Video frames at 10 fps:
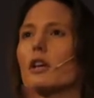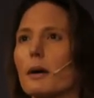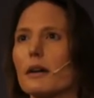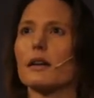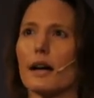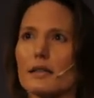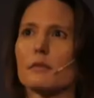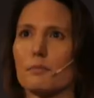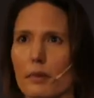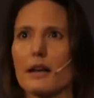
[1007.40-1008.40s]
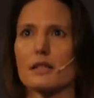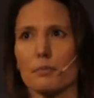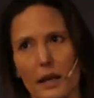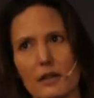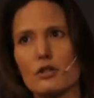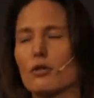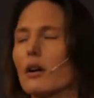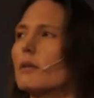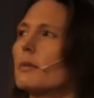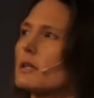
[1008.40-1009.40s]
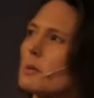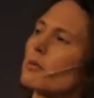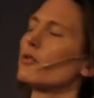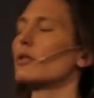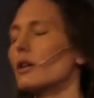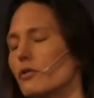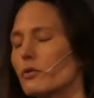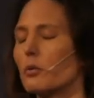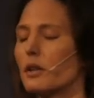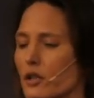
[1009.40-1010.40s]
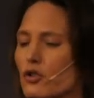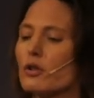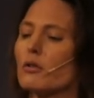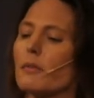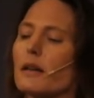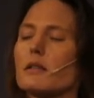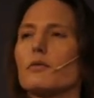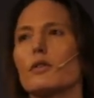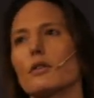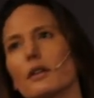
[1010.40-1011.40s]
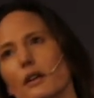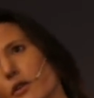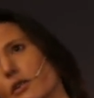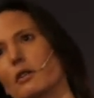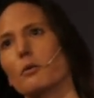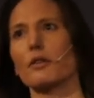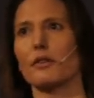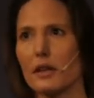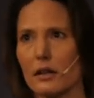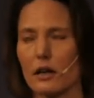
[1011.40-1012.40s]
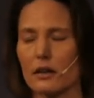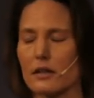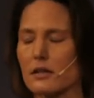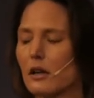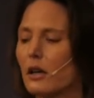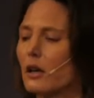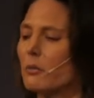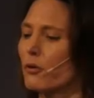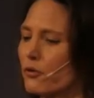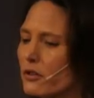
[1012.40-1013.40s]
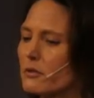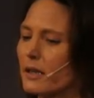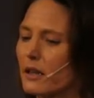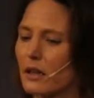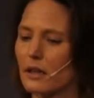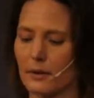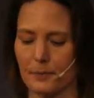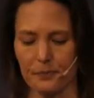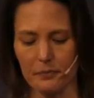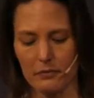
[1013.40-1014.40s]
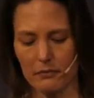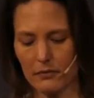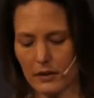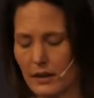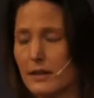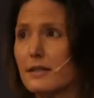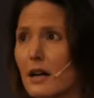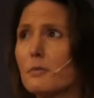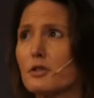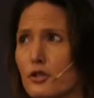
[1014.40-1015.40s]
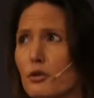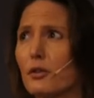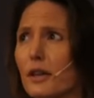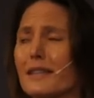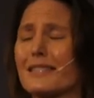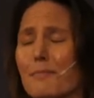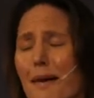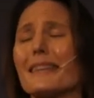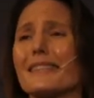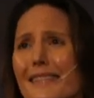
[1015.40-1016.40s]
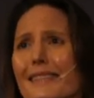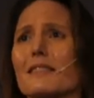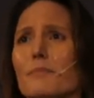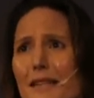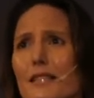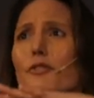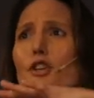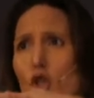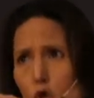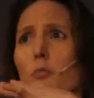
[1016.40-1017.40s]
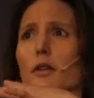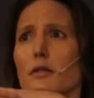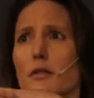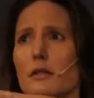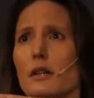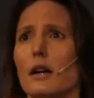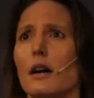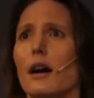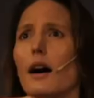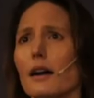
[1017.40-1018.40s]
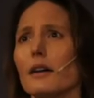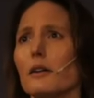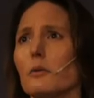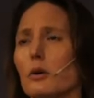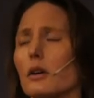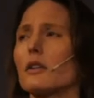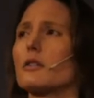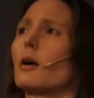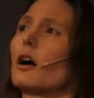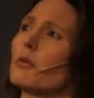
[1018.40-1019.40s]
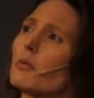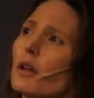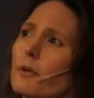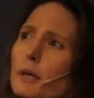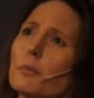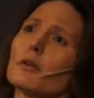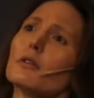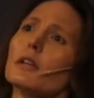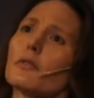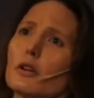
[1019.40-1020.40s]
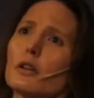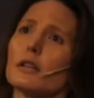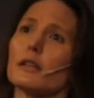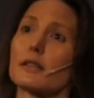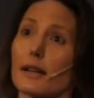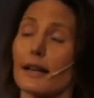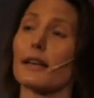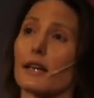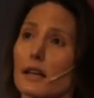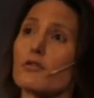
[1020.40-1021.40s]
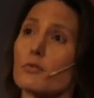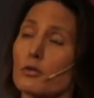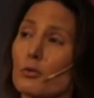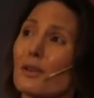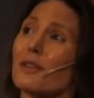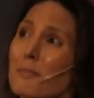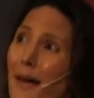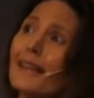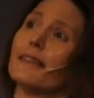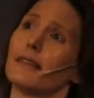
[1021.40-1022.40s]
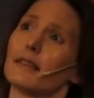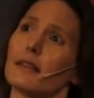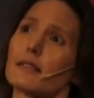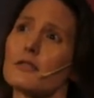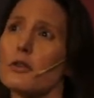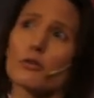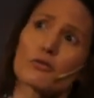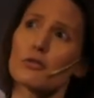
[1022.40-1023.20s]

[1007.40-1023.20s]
about it has a place, right? It makes people feel comfortable with the issue. It makes them feel that they're not the only ones that are thinking like this. But fundamentally, it's time to do things to make the system better for humans. I work in a department where the people who leave early to collect their kids from school are the men. It's not